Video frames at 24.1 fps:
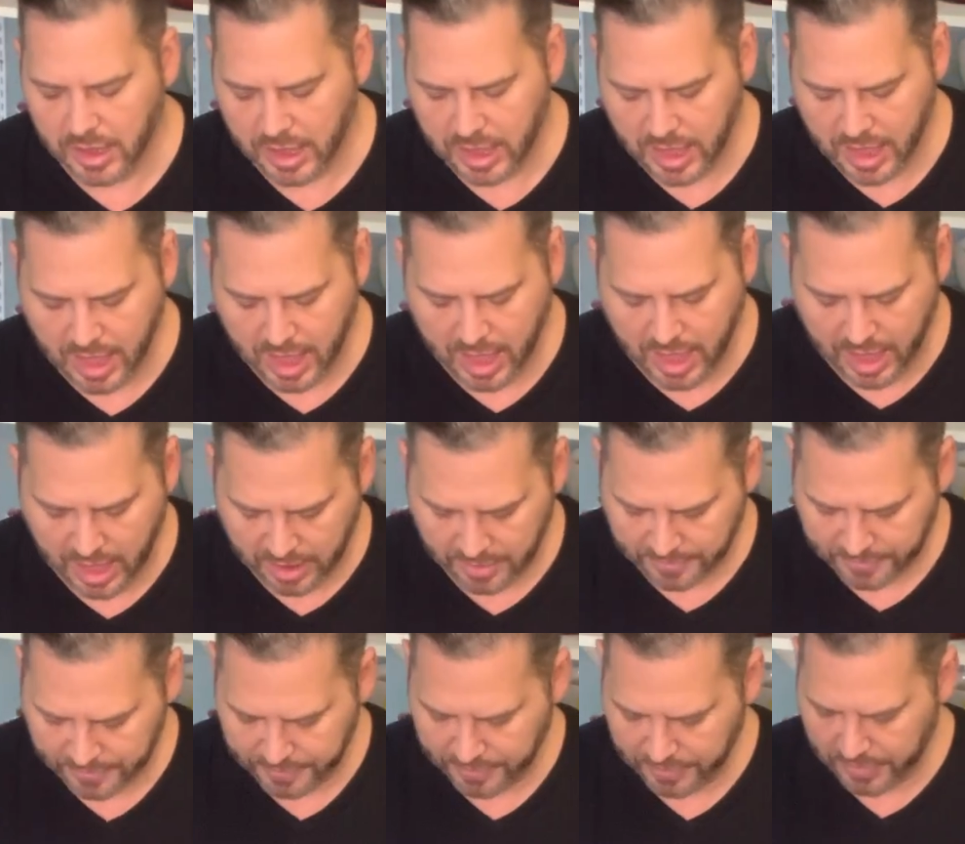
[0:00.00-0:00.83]
Okay.
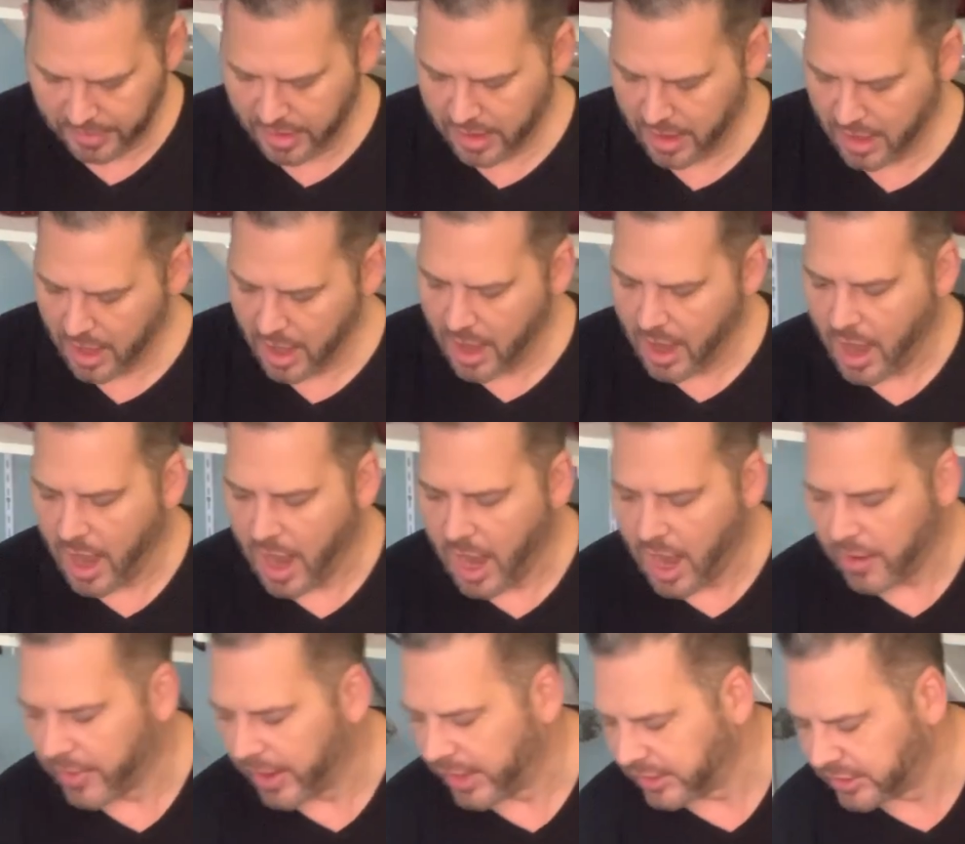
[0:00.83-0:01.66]

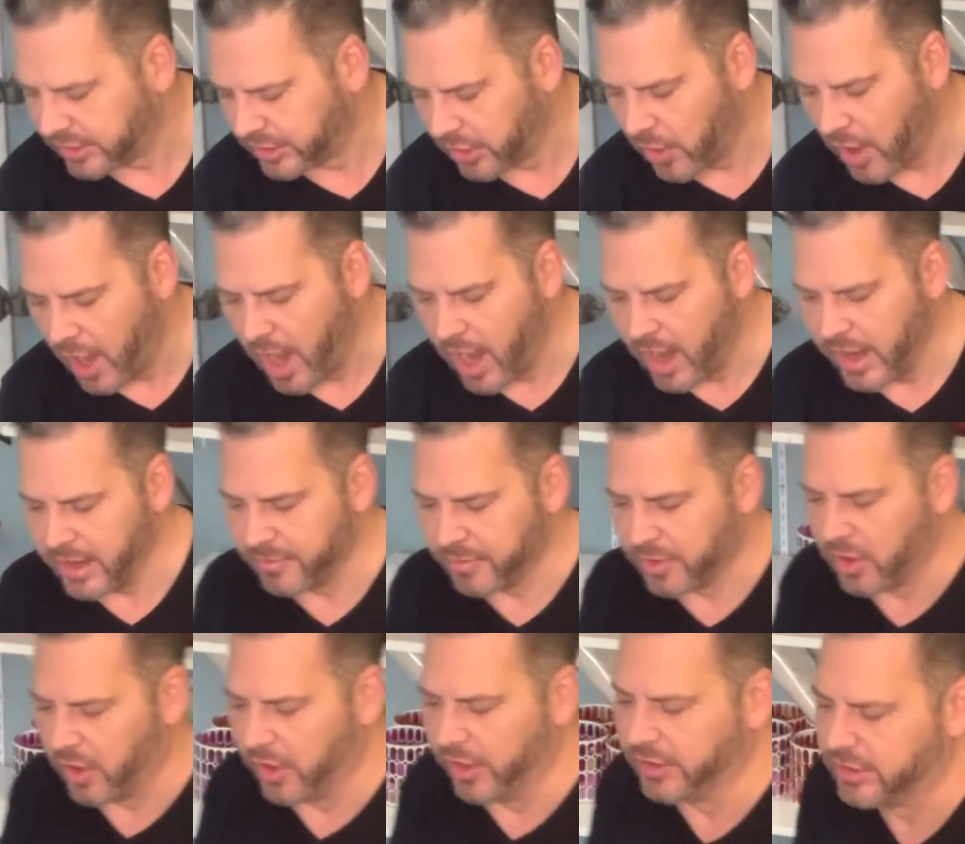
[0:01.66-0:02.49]
All right, so I am
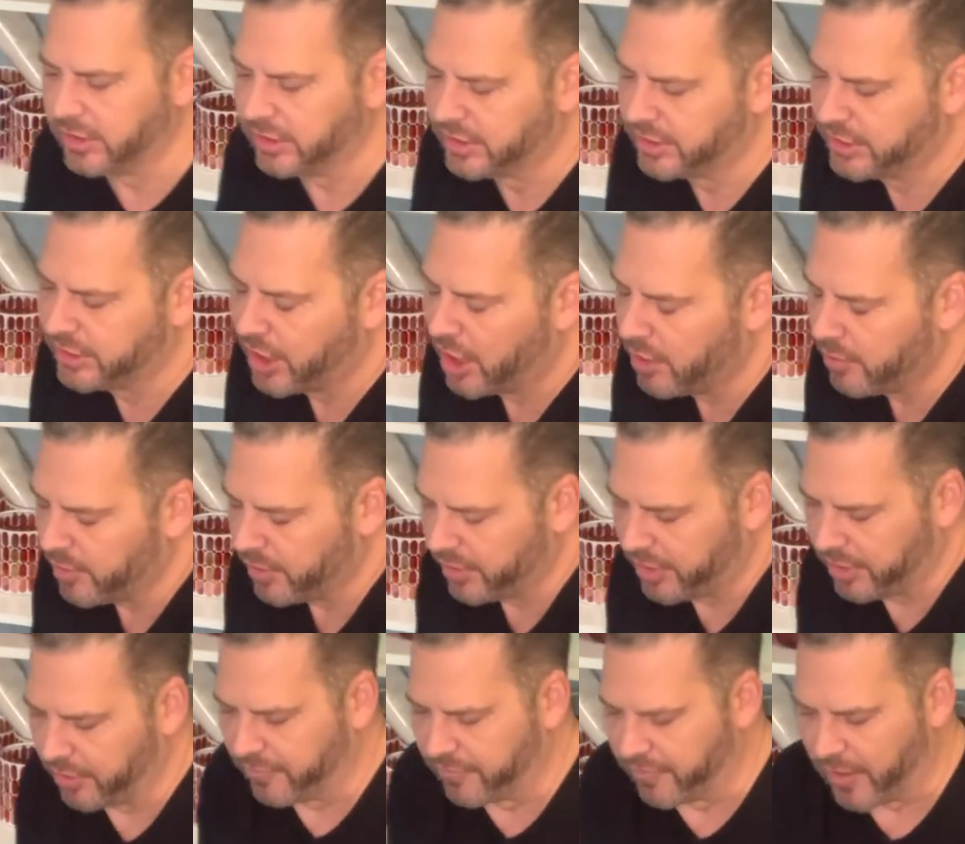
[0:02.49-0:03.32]
going to start
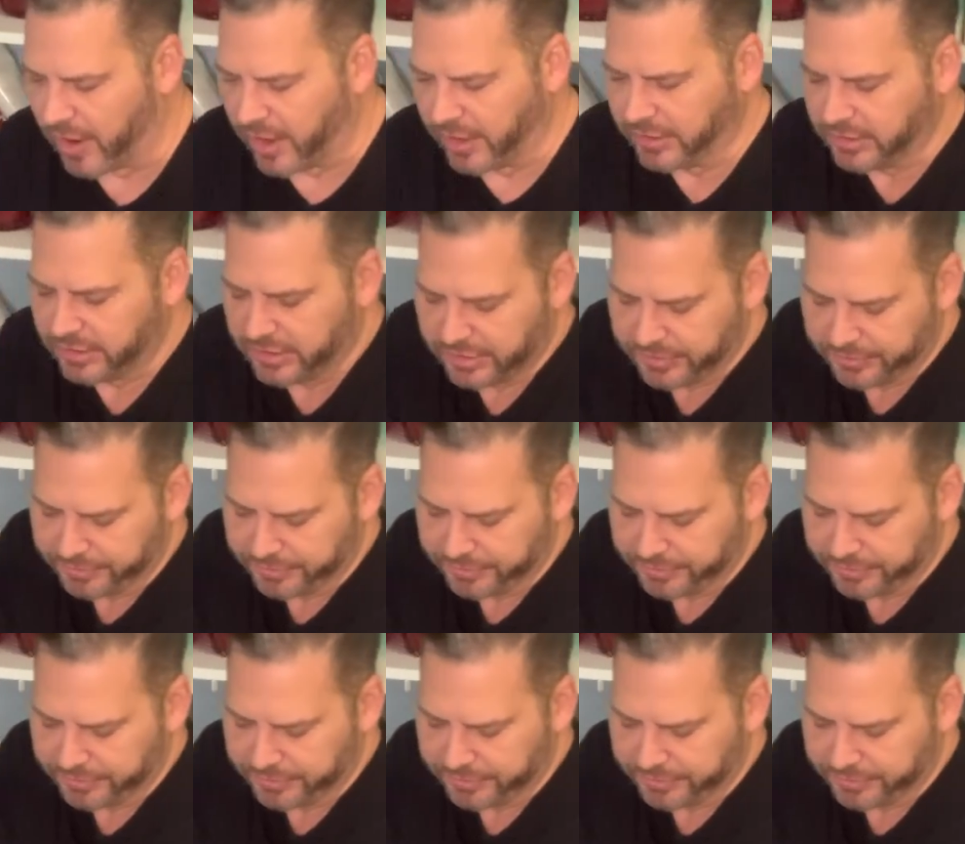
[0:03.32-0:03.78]
with the front,